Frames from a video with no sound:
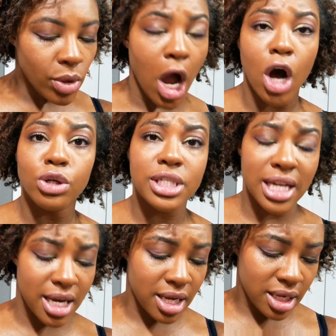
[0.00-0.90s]

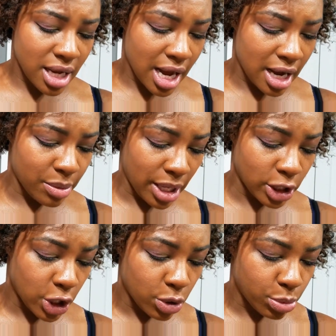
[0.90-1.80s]
Ulta a
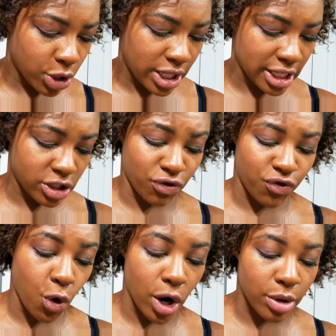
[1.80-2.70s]
little more than
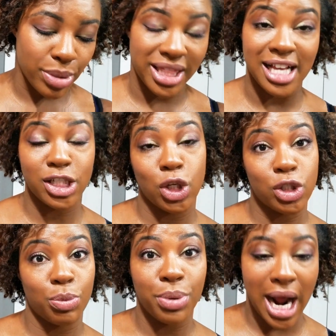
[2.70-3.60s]
Sephora, but that's no
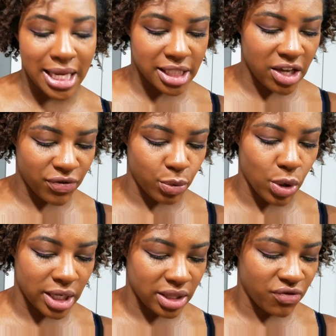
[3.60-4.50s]
surprise given
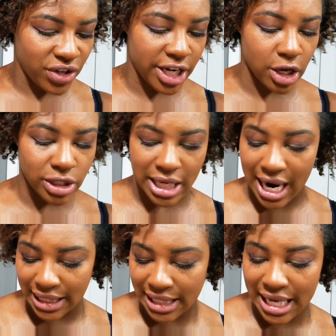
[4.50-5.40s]
one of the videos that
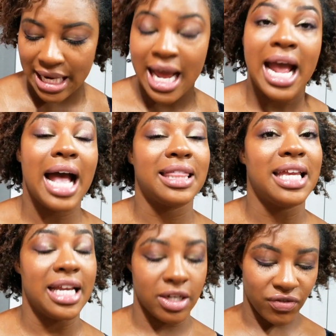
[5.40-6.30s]
I did at the
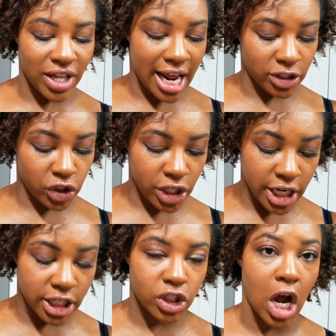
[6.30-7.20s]
end of last
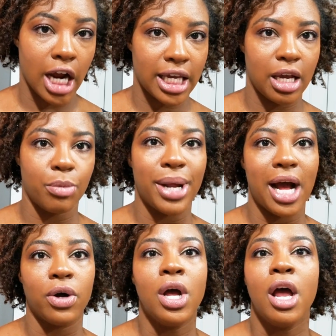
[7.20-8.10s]
year talking
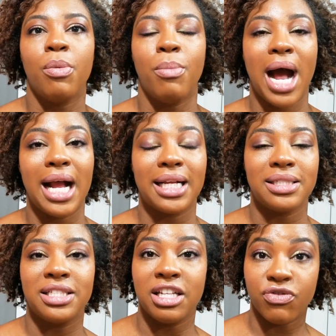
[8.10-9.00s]
about my
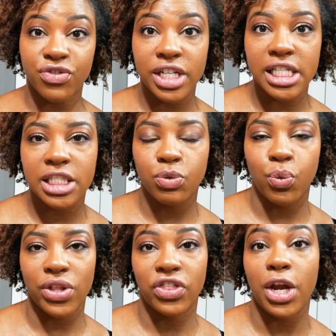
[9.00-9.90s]
difference
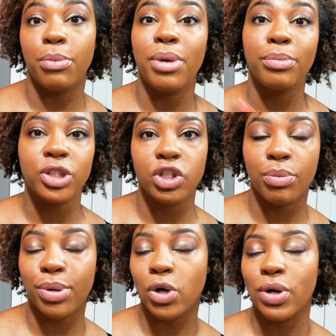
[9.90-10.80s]
with their membership
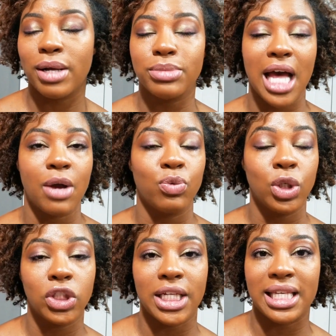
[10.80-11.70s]
programs. I will
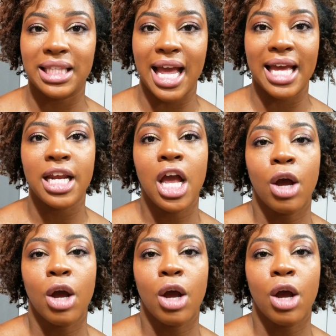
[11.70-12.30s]
link that